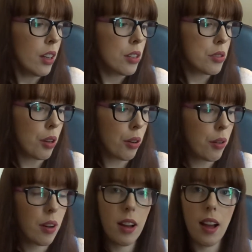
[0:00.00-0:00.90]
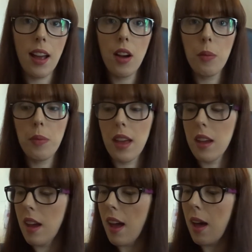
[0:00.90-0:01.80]
So I hope
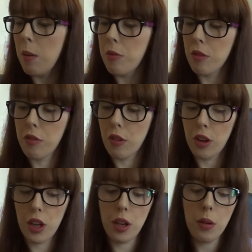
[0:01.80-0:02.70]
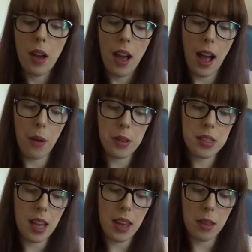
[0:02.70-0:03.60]
they are helpful for you. I would
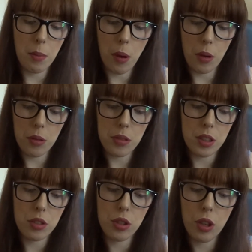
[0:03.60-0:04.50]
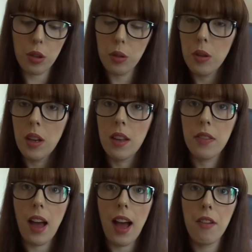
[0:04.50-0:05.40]
say the two
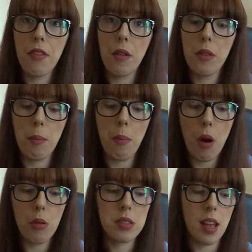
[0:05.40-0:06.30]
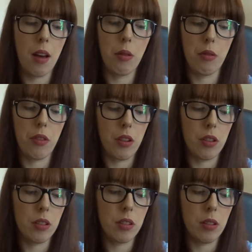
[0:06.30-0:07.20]
that I found the most
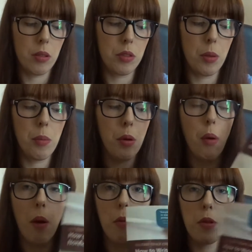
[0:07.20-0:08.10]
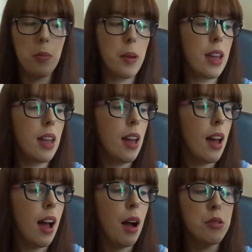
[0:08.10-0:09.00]
helpful, number 1 would be
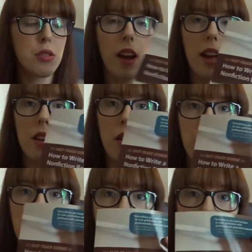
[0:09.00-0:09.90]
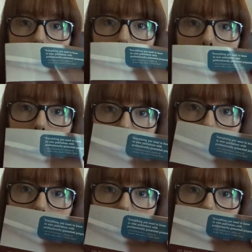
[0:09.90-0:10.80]
how to write a non-fiction book
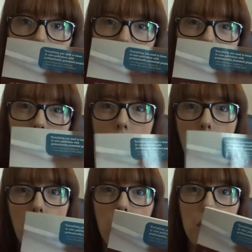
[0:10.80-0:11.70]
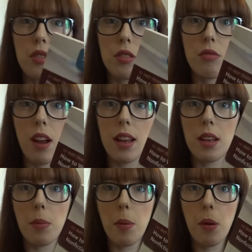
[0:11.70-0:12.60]
proposal, and it's got more than just
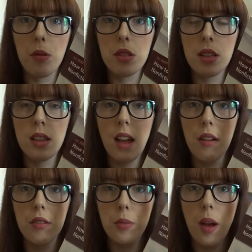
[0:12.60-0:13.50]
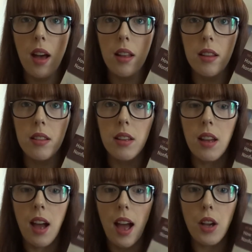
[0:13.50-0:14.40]
writing a proposal in there as well, and
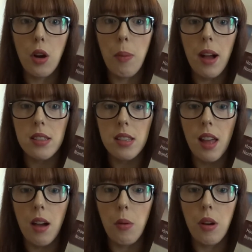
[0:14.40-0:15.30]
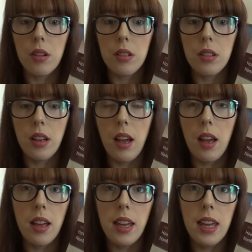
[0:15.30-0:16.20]
I go back to that one.
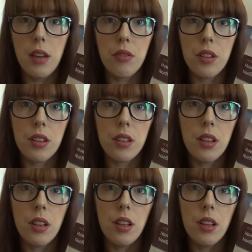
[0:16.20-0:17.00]
Even